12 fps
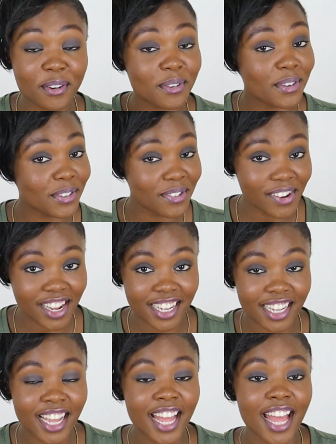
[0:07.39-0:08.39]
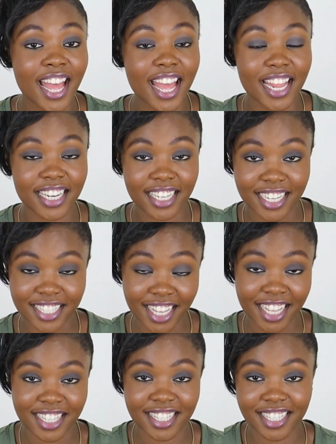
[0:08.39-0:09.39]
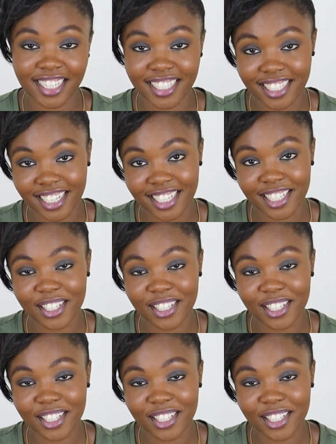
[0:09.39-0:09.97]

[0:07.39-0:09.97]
or a drink and let's get started.